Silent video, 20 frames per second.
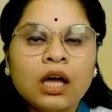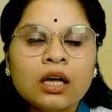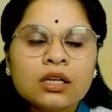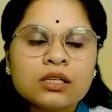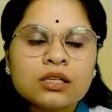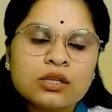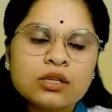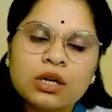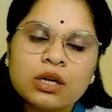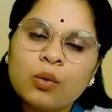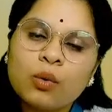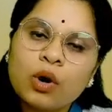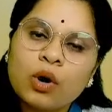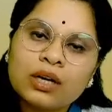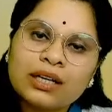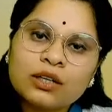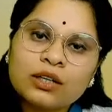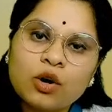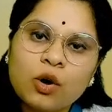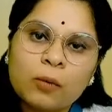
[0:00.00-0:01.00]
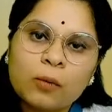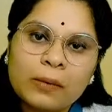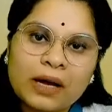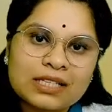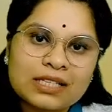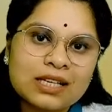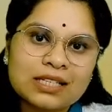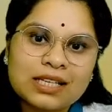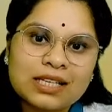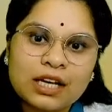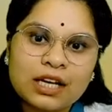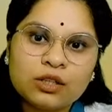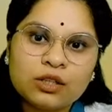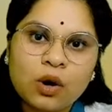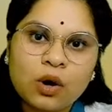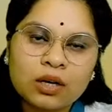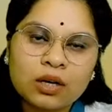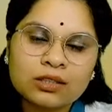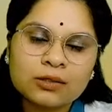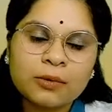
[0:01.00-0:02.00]
So now what are Gomasters? I
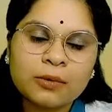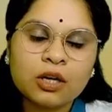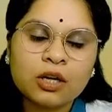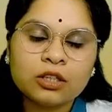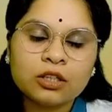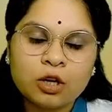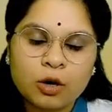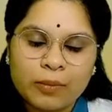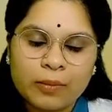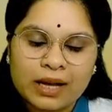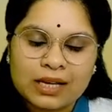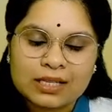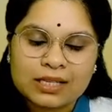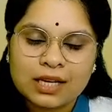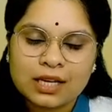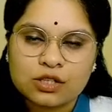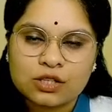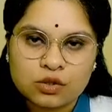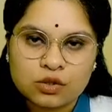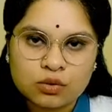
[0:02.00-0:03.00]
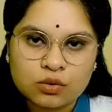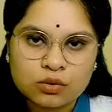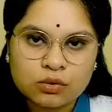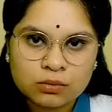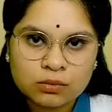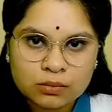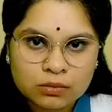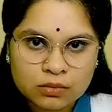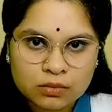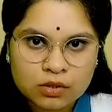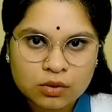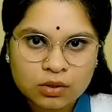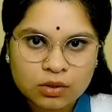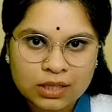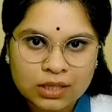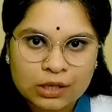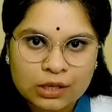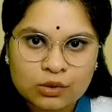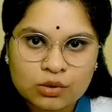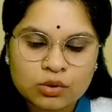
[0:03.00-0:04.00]
talked about Gomasters, no? So
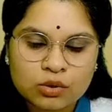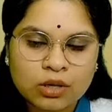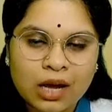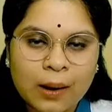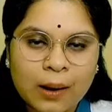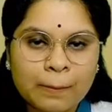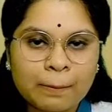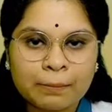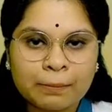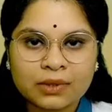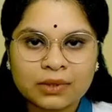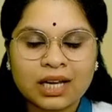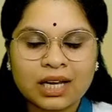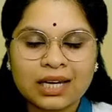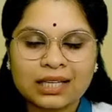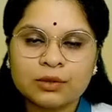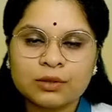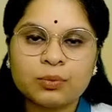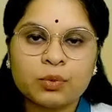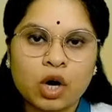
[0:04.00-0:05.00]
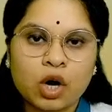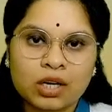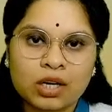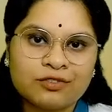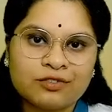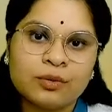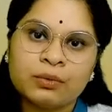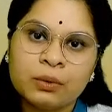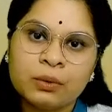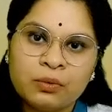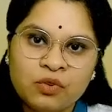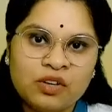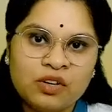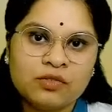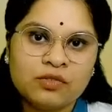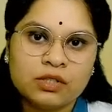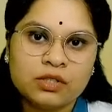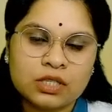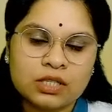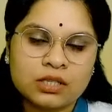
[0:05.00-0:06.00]
they used to come collect the product from the
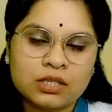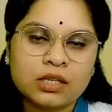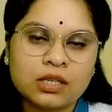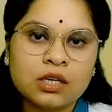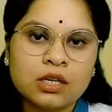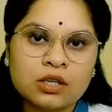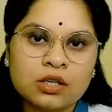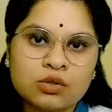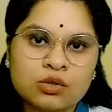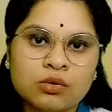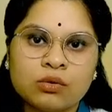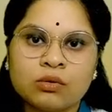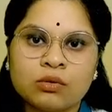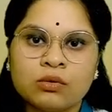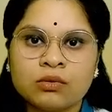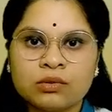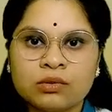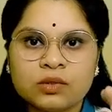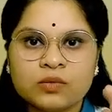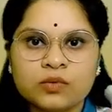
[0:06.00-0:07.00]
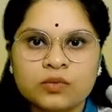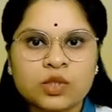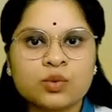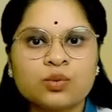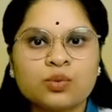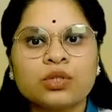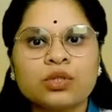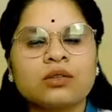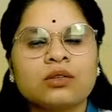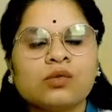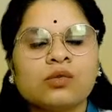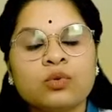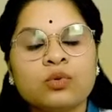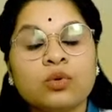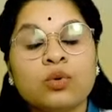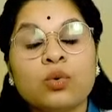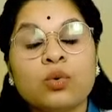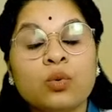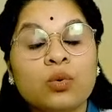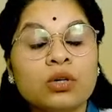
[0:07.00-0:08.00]
weavers. So
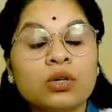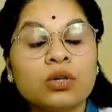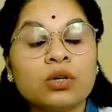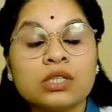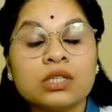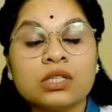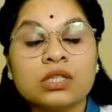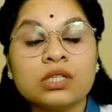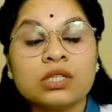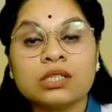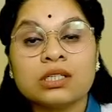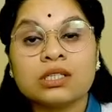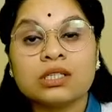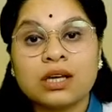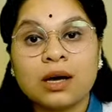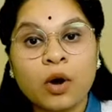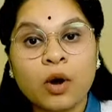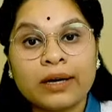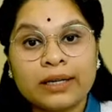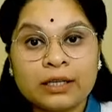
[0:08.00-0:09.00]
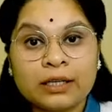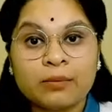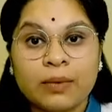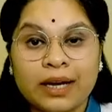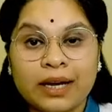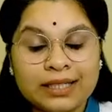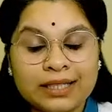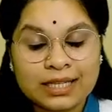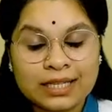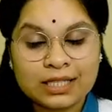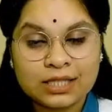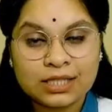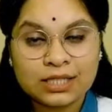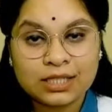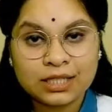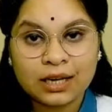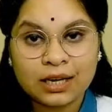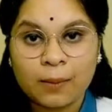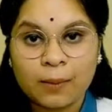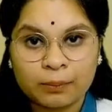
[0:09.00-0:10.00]
who was appointed by the East
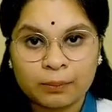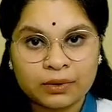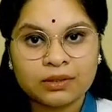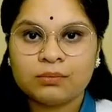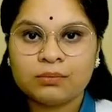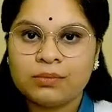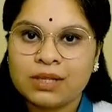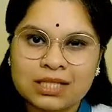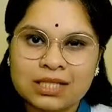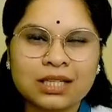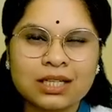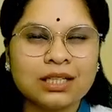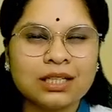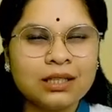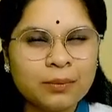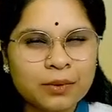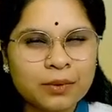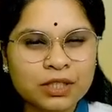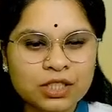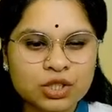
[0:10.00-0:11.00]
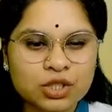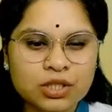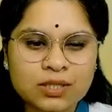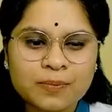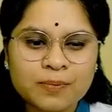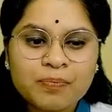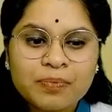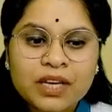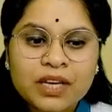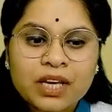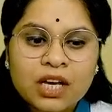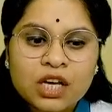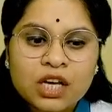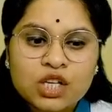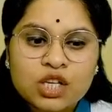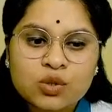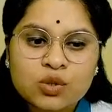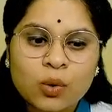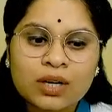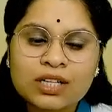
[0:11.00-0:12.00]
India Company, basically the Britishers.
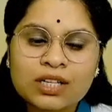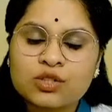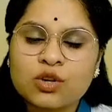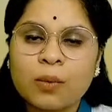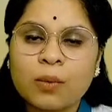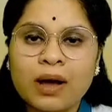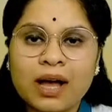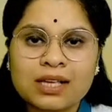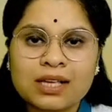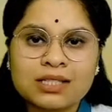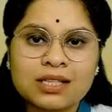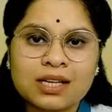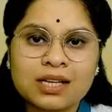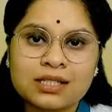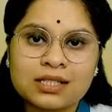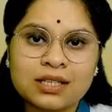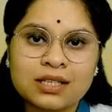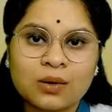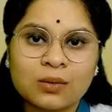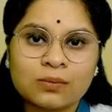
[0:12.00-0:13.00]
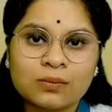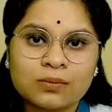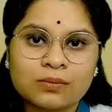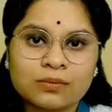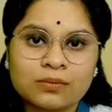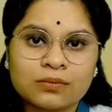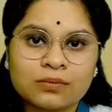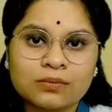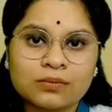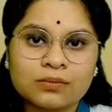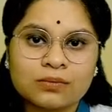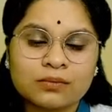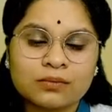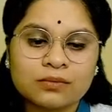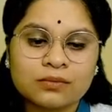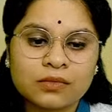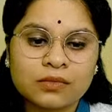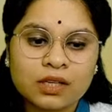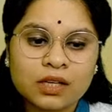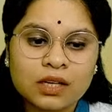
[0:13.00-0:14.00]
So what is Gomasters now?
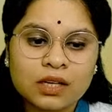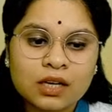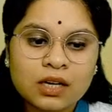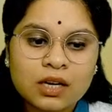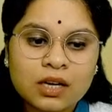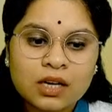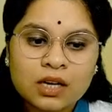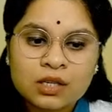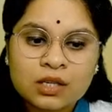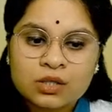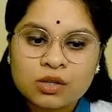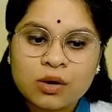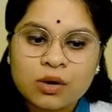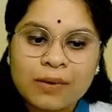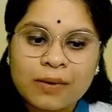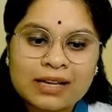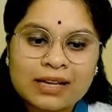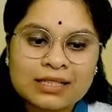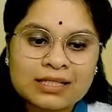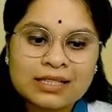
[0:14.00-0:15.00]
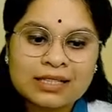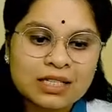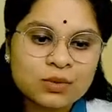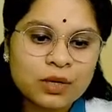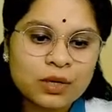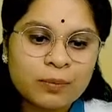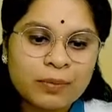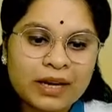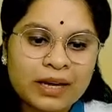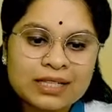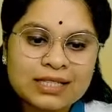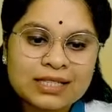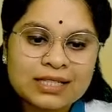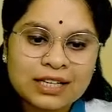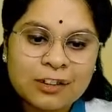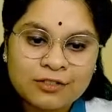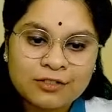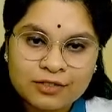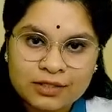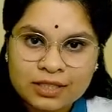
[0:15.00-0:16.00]
So Gomasters were paid
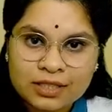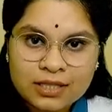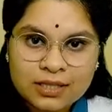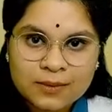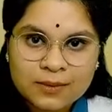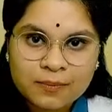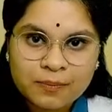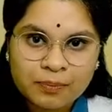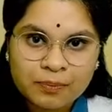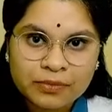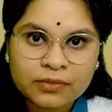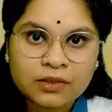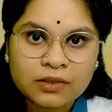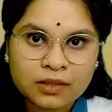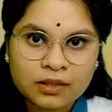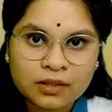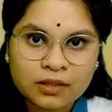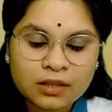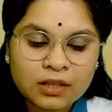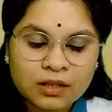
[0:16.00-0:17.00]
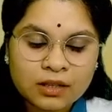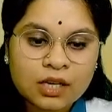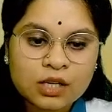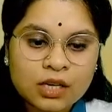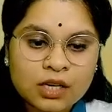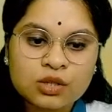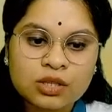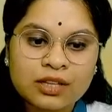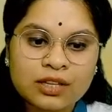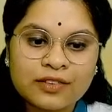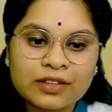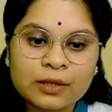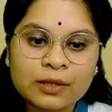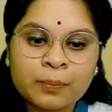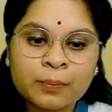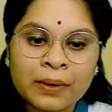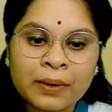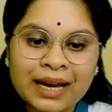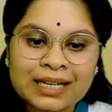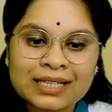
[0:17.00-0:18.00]
servants. So they were the
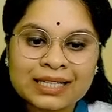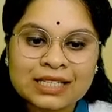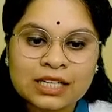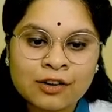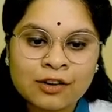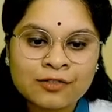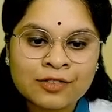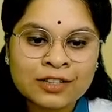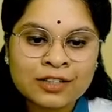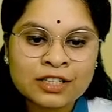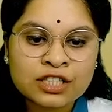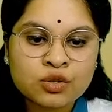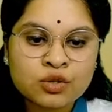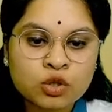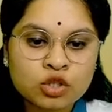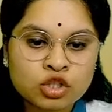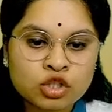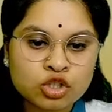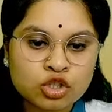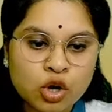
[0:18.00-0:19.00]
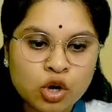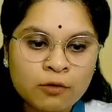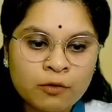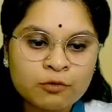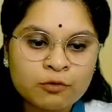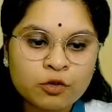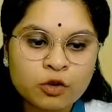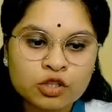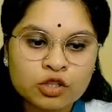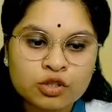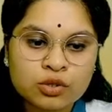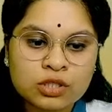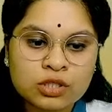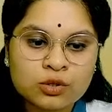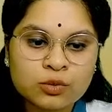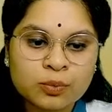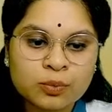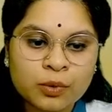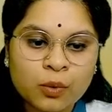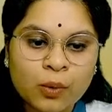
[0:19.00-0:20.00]
paid servants whose job was to
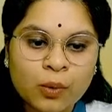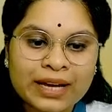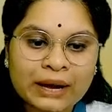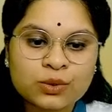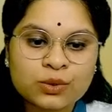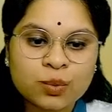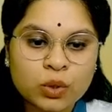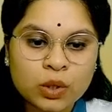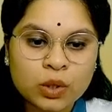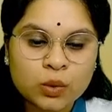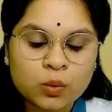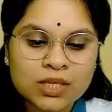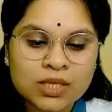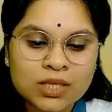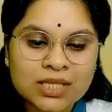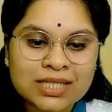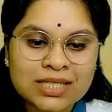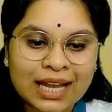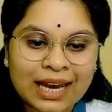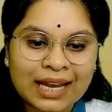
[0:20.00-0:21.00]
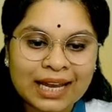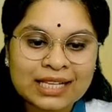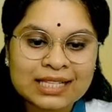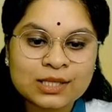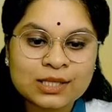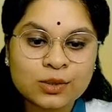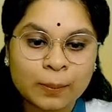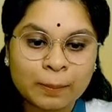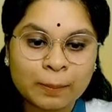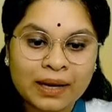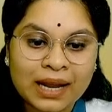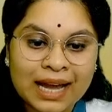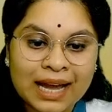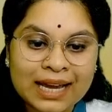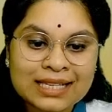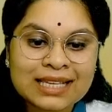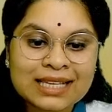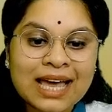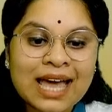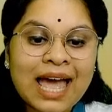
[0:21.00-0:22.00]
supervise weavers, collect
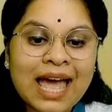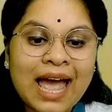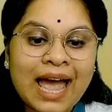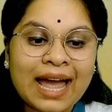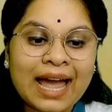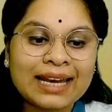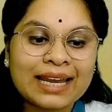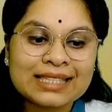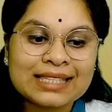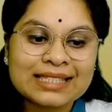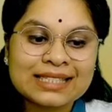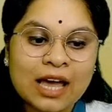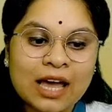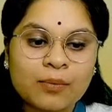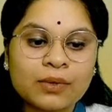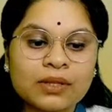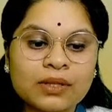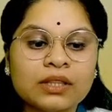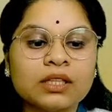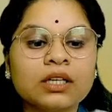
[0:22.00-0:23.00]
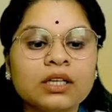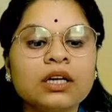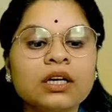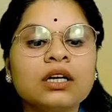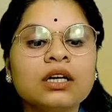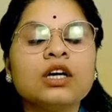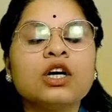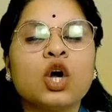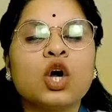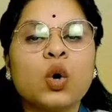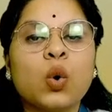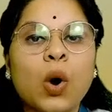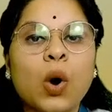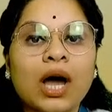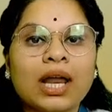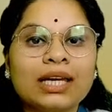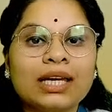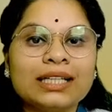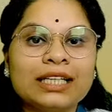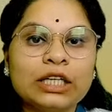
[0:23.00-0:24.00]
supplies and examine the
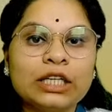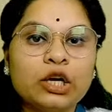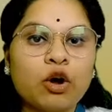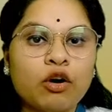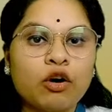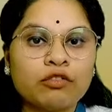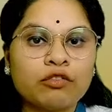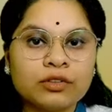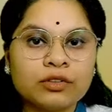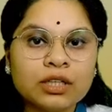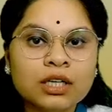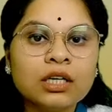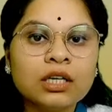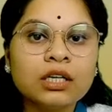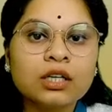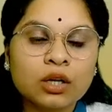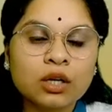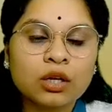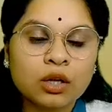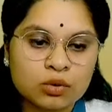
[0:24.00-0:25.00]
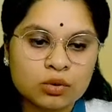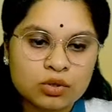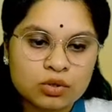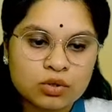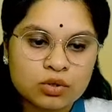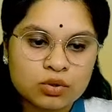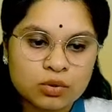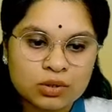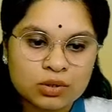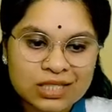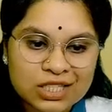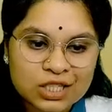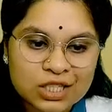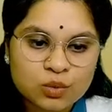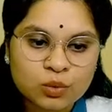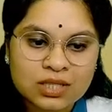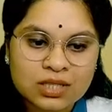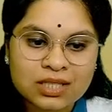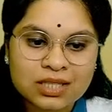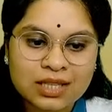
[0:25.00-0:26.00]
quality of the clothes. So this
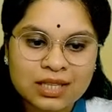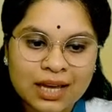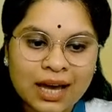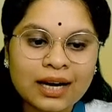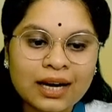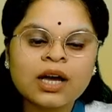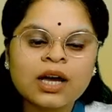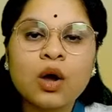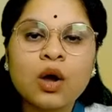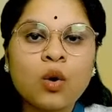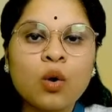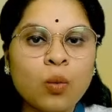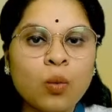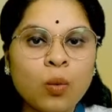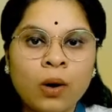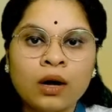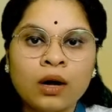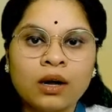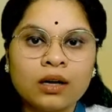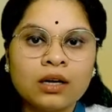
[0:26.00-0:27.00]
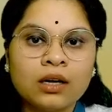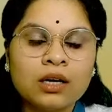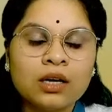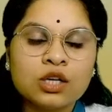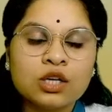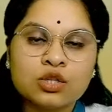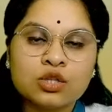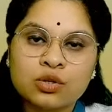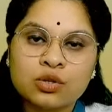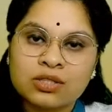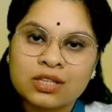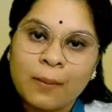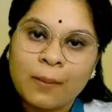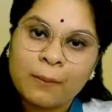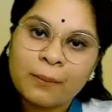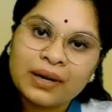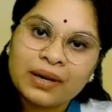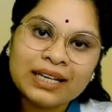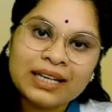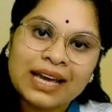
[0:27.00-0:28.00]
was their work. So
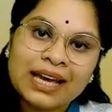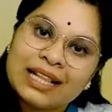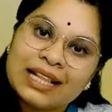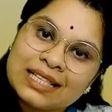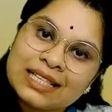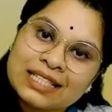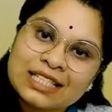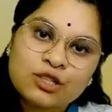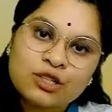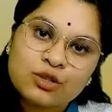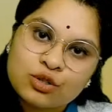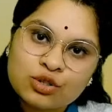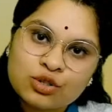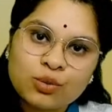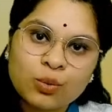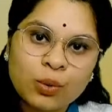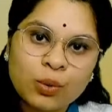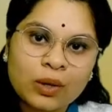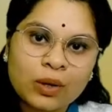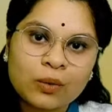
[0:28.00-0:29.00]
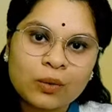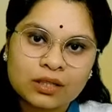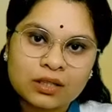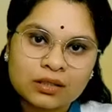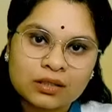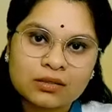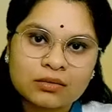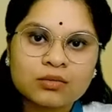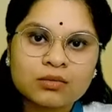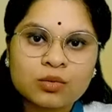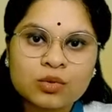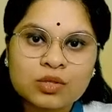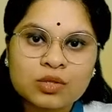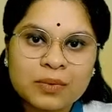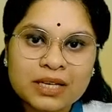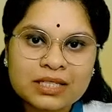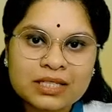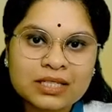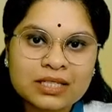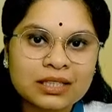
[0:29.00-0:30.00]
somebody else used to weave it. It was
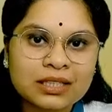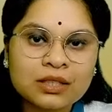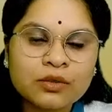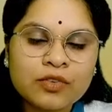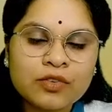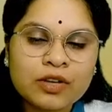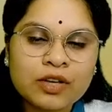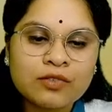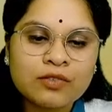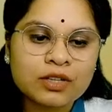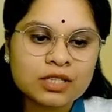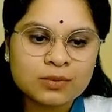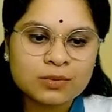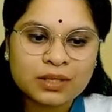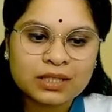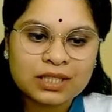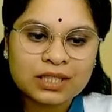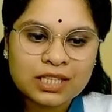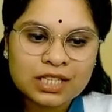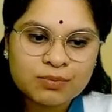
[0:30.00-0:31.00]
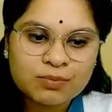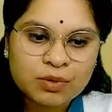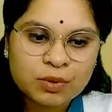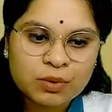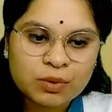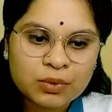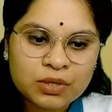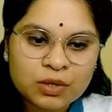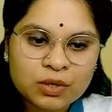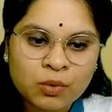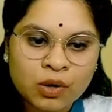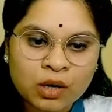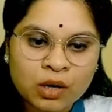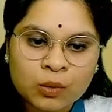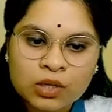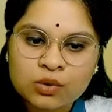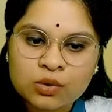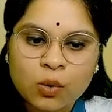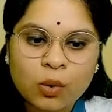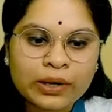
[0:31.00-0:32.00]
basically the weavers, but these people's work
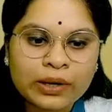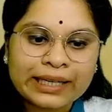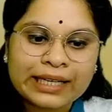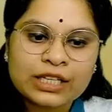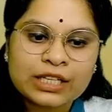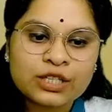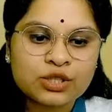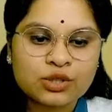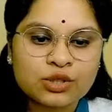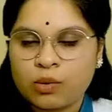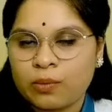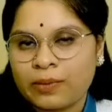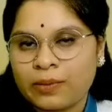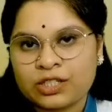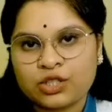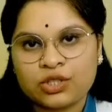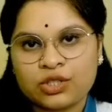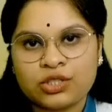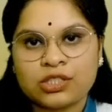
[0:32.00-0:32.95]
was only so much.